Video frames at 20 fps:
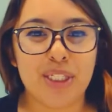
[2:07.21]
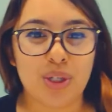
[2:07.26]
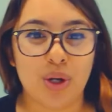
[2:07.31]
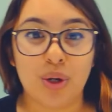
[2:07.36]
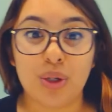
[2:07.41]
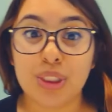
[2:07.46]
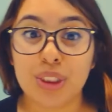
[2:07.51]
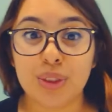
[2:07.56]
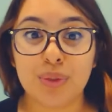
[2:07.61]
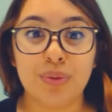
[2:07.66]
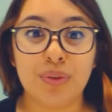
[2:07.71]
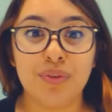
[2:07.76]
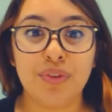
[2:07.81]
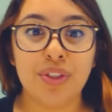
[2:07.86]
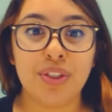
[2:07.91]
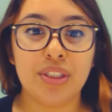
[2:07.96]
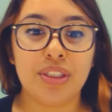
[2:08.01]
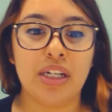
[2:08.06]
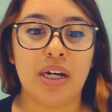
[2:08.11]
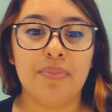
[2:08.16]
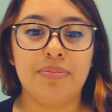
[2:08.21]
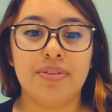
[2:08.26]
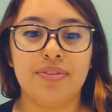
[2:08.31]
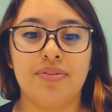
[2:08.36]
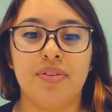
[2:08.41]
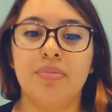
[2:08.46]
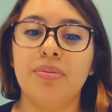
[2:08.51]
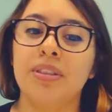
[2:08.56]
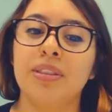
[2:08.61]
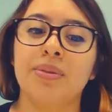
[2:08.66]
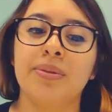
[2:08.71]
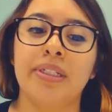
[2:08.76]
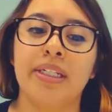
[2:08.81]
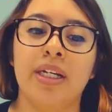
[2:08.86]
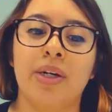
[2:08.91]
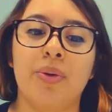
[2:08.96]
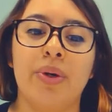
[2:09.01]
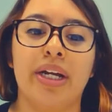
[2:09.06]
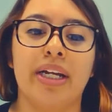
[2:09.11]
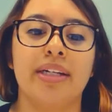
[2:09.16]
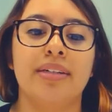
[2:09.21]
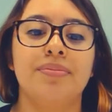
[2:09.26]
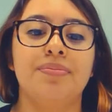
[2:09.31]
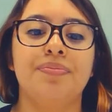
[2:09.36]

So I'll just review the top performers really quick.